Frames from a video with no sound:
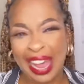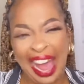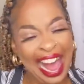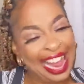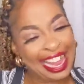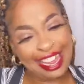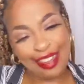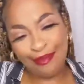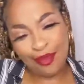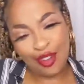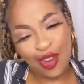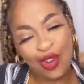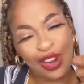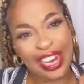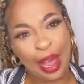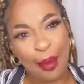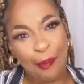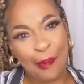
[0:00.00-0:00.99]
am
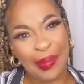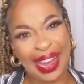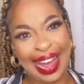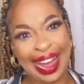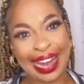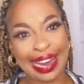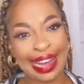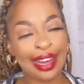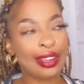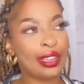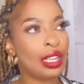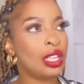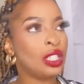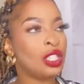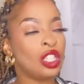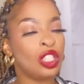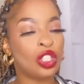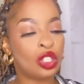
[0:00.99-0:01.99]
long, ya bala.
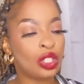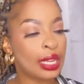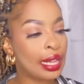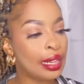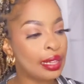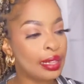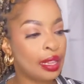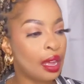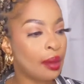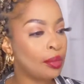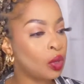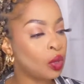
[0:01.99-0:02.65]
To tell them,